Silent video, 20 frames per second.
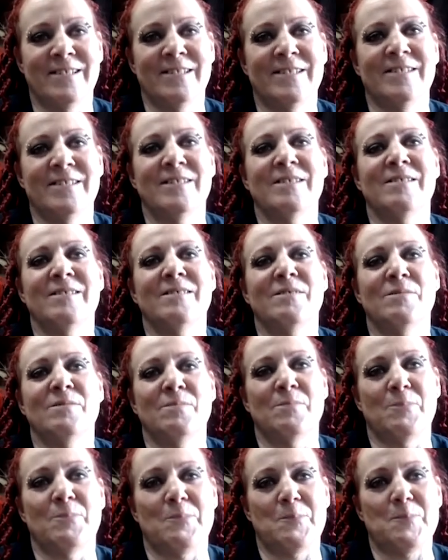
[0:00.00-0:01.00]

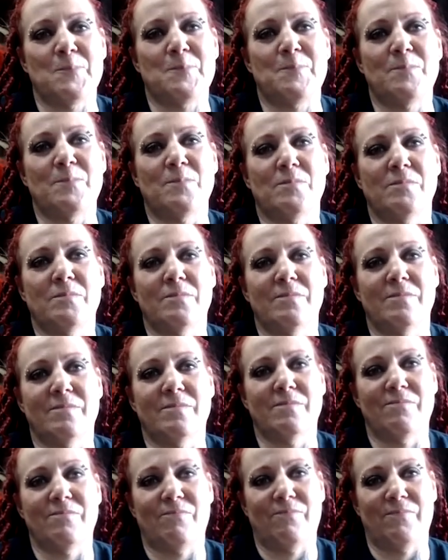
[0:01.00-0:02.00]

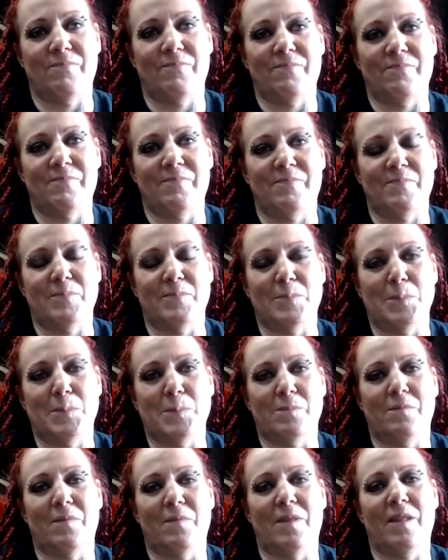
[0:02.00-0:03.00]

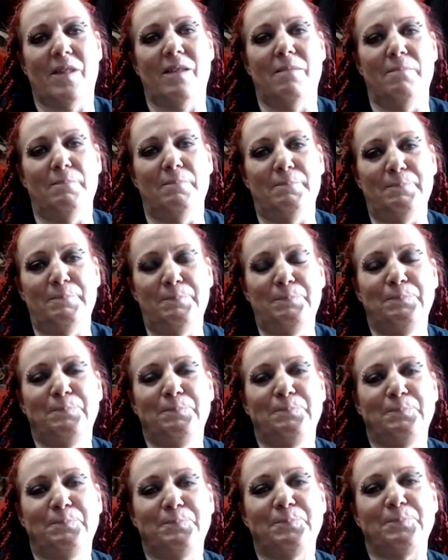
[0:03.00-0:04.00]

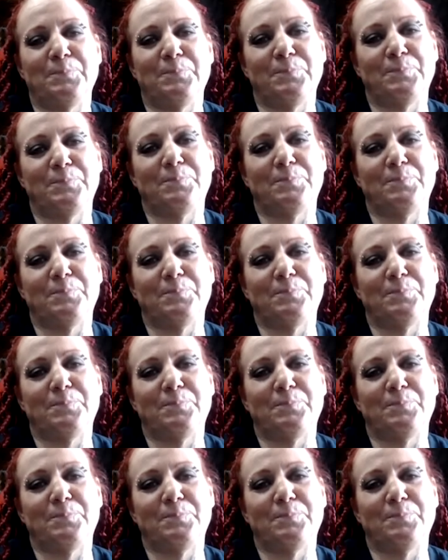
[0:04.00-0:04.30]
No words are spoken by the person on screen.